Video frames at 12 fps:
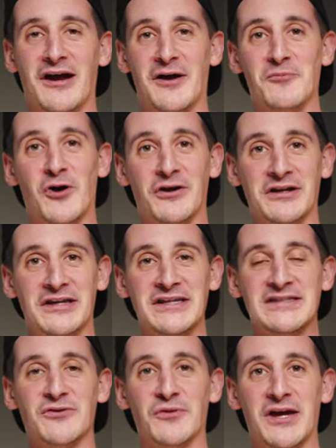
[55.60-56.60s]
on an
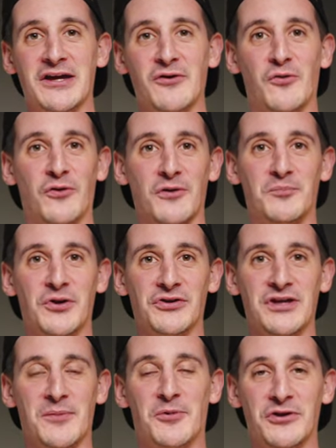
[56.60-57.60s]
easy rig or
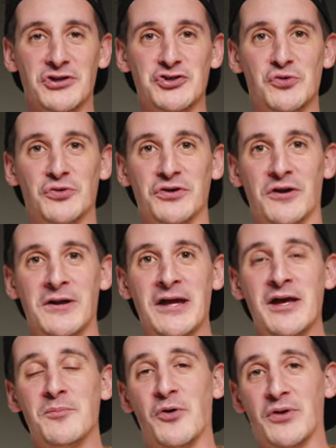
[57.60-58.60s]
built up on the shoulder.
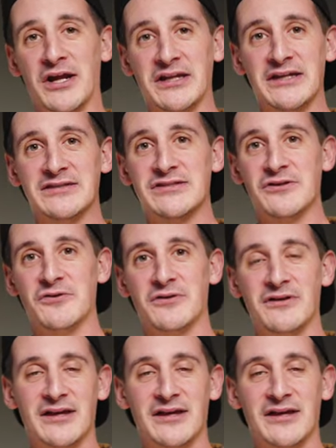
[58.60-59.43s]
But when I need to,